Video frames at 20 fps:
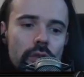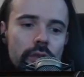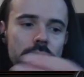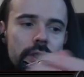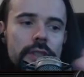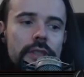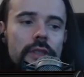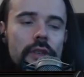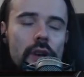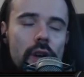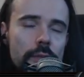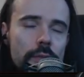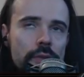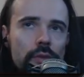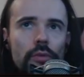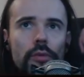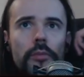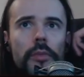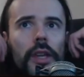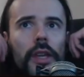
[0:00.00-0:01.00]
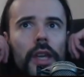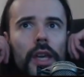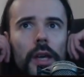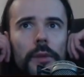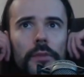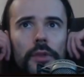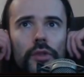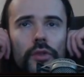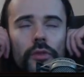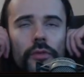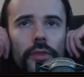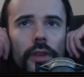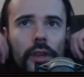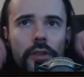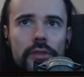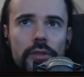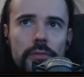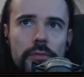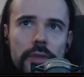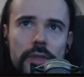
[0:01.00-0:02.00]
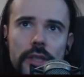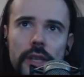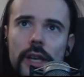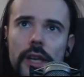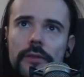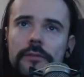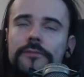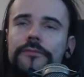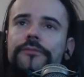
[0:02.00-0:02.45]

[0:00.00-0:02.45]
Indigams will be capped at 2000%.